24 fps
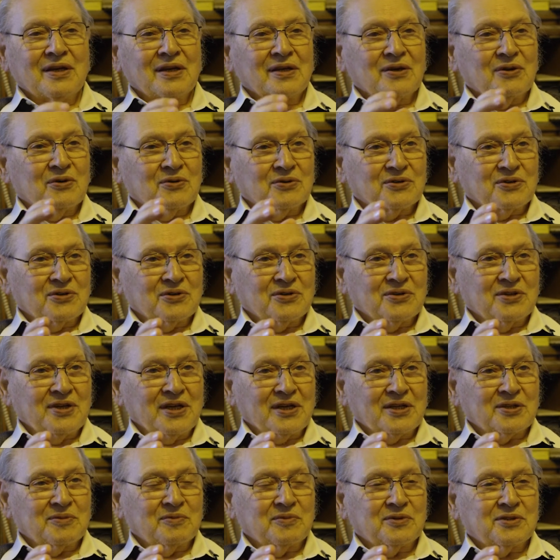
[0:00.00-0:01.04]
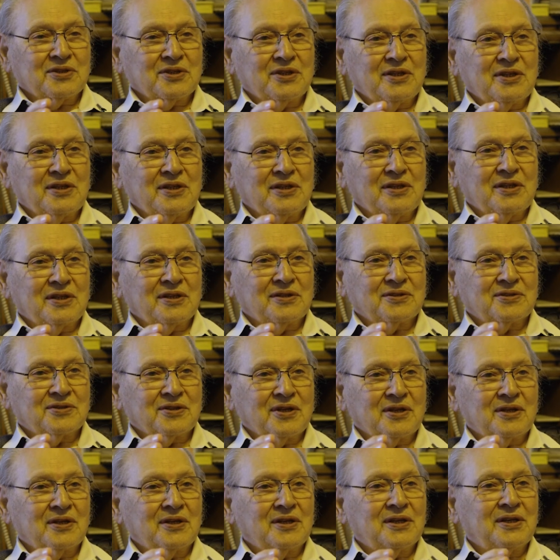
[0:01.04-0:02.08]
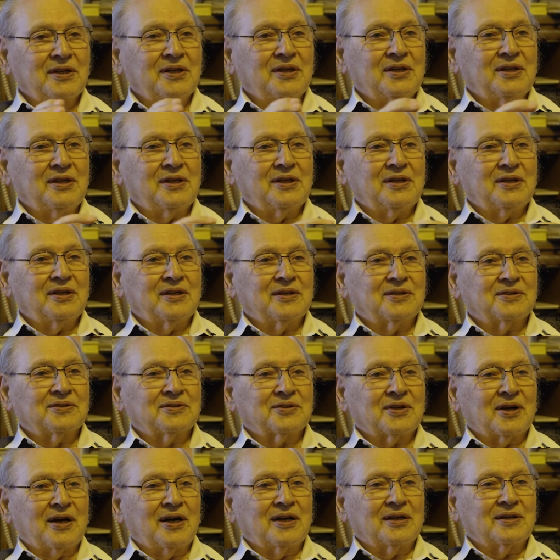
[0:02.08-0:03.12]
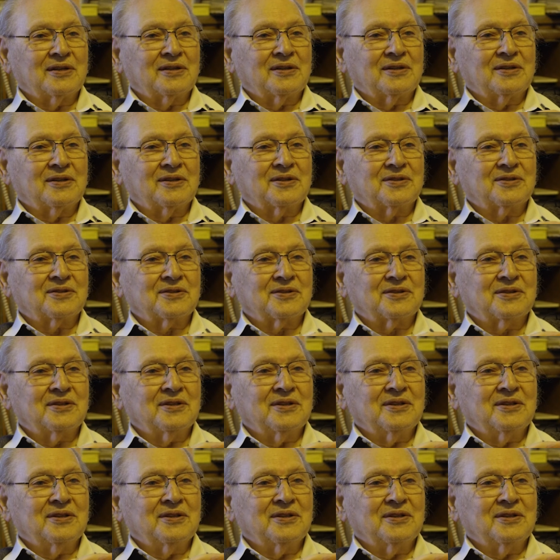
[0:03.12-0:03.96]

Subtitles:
goes to the next machine, and suddenly he has got this